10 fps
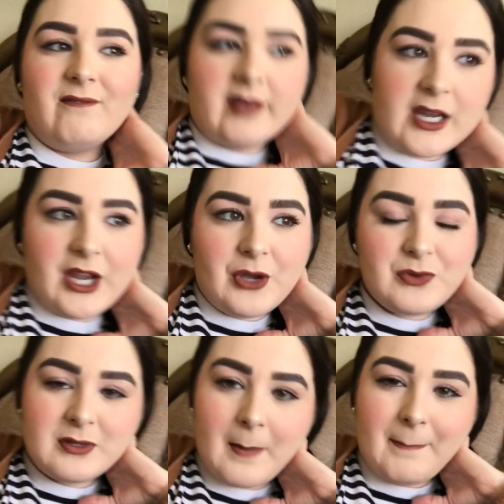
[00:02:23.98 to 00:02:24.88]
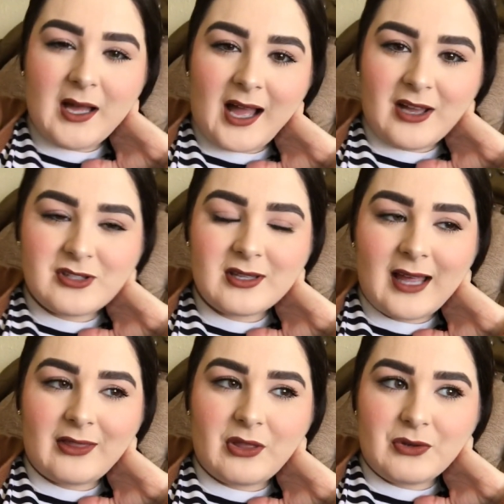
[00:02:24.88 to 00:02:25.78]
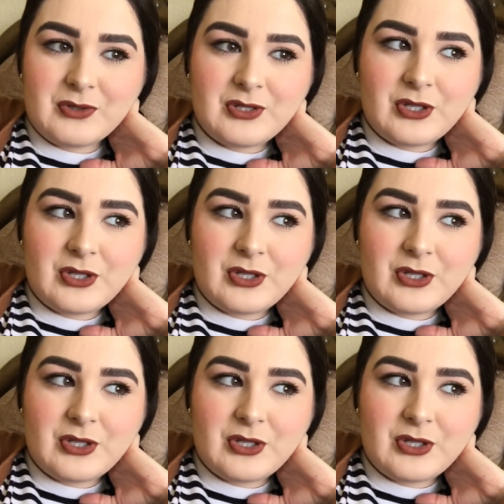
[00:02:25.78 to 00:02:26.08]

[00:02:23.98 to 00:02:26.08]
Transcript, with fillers: videos, but I also like those